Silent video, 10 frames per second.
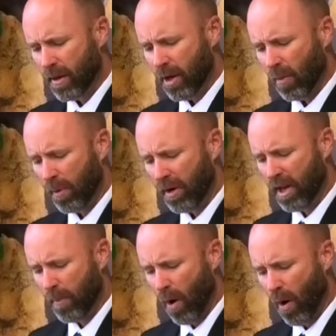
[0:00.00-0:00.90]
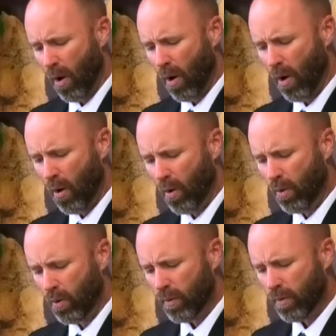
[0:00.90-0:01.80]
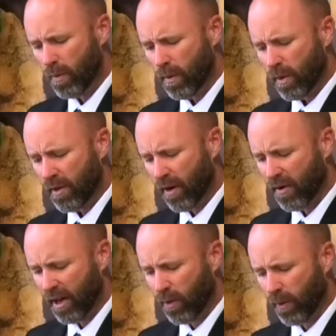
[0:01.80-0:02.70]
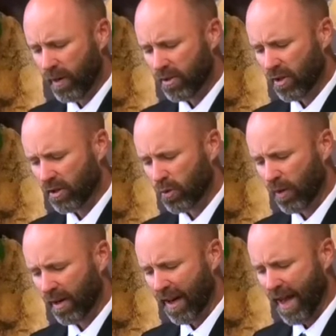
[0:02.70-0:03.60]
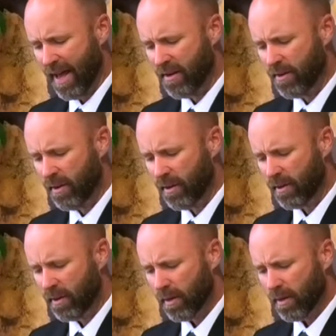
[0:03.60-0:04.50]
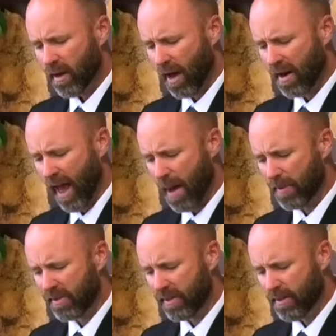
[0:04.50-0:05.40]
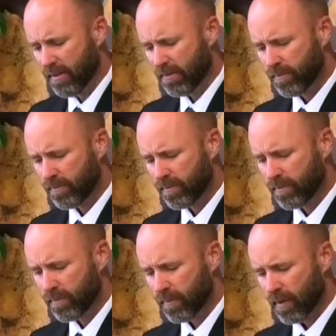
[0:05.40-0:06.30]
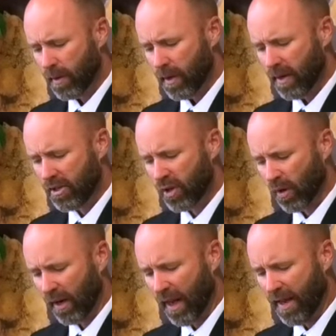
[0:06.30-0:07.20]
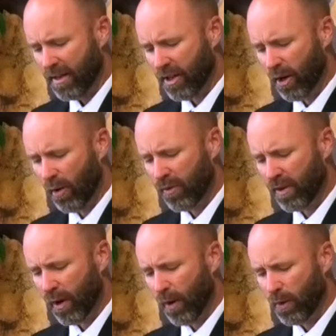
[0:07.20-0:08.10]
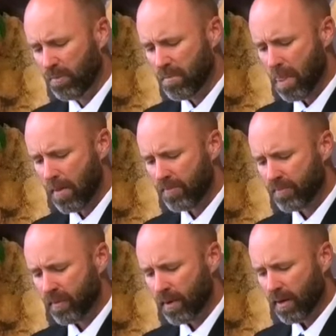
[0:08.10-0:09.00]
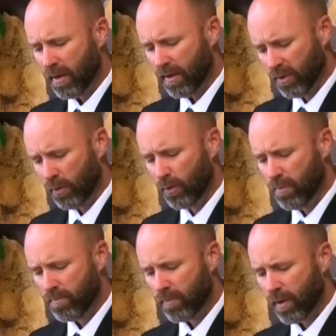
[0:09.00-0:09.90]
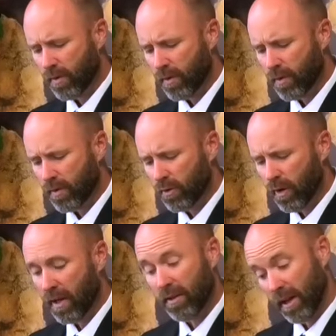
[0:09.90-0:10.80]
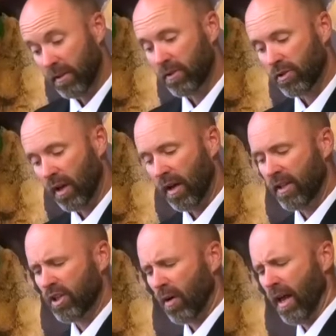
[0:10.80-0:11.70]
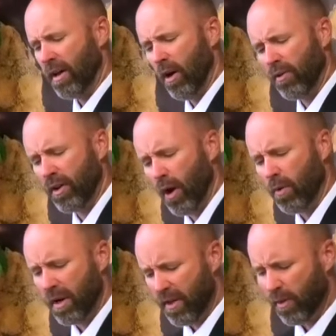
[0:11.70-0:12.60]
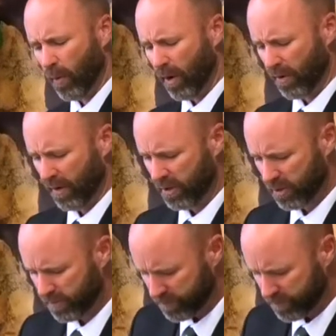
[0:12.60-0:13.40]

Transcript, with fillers: upon him all their iniquities unto a land not inhabited, and he shall let go the goat to, in, he shall let go the goat in the wilderness.